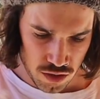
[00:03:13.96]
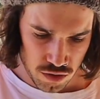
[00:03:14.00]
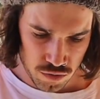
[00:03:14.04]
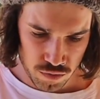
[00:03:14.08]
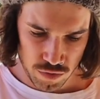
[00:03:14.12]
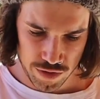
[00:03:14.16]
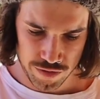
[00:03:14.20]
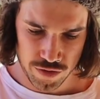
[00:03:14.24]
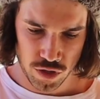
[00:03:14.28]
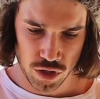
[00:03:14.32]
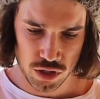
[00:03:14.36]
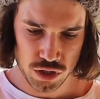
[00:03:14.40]

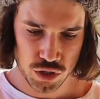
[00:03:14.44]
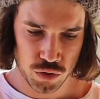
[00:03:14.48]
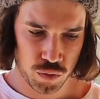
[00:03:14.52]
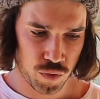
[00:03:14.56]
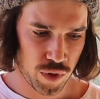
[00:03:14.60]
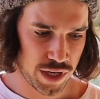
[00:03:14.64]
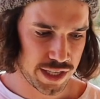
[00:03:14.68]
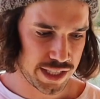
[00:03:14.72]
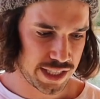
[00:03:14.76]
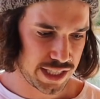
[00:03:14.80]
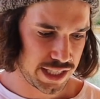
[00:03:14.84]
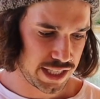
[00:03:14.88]
We've got
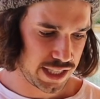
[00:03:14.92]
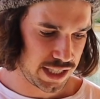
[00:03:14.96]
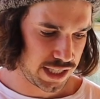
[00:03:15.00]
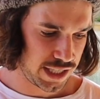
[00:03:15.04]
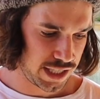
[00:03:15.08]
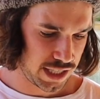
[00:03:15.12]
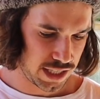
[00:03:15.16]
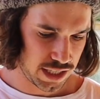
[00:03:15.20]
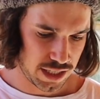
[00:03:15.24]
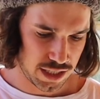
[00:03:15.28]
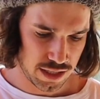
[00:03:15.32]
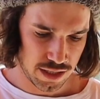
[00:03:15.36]

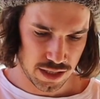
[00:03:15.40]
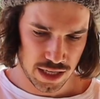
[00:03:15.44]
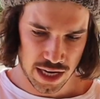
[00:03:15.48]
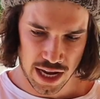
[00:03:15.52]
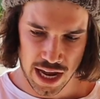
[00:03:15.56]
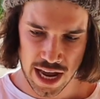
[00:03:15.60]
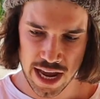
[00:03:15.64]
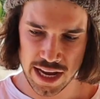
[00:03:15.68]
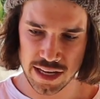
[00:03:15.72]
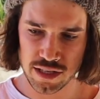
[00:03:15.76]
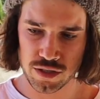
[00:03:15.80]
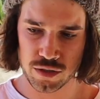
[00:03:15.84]
20
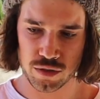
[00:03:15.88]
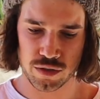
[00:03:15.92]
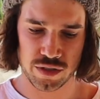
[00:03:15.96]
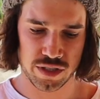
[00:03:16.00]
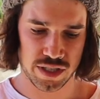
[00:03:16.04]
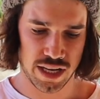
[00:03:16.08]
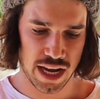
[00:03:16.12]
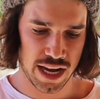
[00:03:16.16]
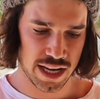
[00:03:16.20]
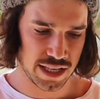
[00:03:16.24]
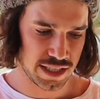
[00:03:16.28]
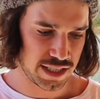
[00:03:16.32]
hanks or
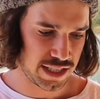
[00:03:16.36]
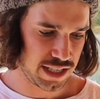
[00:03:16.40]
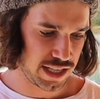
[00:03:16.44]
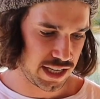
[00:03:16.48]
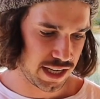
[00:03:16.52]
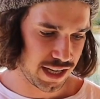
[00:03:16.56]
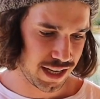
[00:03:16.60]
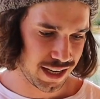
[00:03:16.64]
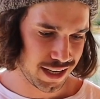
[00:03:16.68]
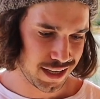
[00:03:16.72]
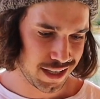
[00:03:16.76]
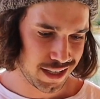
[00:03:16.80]
skeins
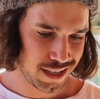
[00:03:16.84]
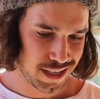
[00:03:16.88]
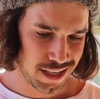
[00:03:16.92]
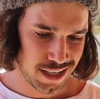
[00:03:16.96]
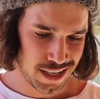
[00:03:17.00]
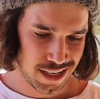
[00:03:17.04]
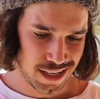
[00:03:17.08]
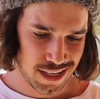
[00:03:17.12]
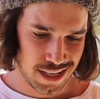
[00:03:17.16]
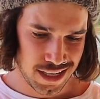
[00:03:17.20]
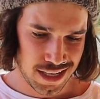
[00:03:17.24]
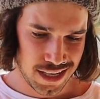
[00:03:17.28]
here,
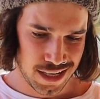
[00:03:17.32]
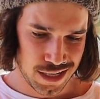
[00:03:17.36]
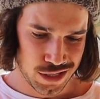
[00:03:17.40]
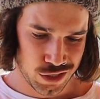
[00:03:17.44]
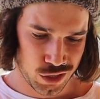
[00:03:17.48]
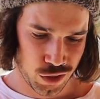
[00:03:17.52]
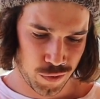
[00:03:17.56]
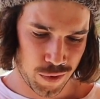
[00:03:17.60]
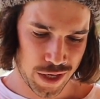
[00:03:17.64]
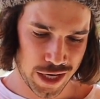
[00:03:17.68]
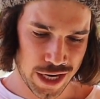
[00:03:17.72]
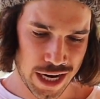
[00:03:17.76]

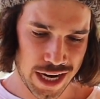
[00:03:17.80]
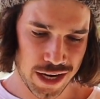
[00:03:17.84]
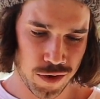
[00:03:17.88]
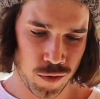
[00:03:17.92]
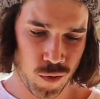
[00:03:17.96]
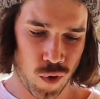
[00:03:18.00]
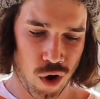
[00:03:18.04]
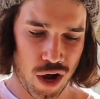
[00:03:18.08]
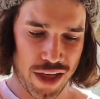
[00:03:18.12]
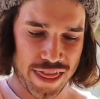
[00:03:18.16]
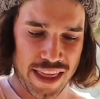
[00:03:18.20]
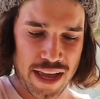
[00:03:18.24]
so we need to
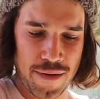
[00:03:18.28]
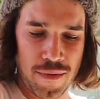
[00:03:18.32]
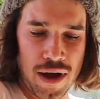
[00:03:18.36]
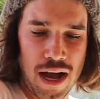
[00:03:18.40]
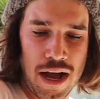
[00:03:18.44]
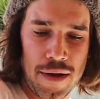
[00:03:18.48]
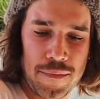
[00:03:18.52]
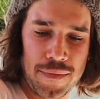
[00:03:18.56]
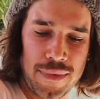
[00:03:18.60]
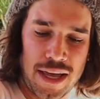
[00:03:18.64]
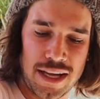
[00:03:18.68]
wind them up.